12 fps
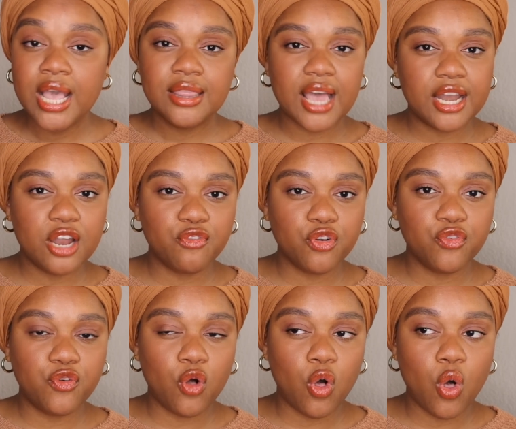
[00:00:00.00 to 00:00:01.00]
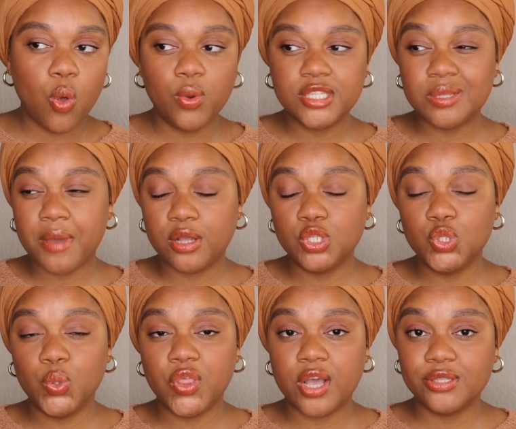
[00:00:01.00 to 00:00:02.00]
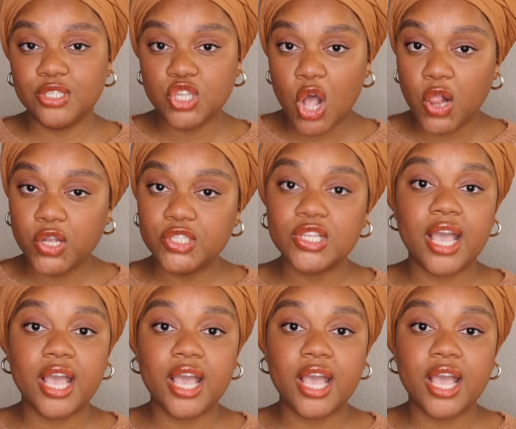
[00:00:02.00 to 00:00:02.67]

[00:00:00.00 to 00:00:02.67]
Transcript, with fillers: That Neverfull was about $2,000.